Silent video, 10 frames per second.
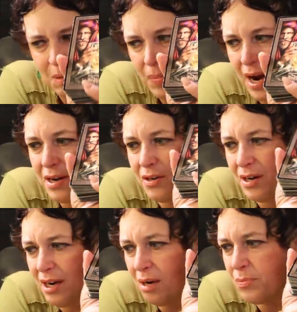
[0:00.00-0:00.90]
be
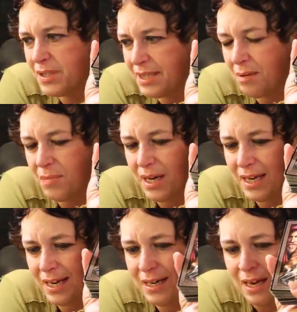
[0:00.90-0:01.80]
partnering up with
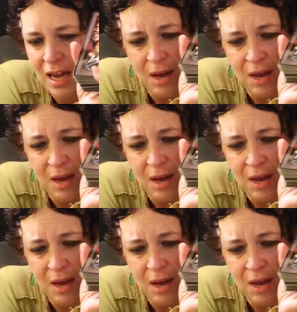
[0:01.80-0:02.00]
somebody, and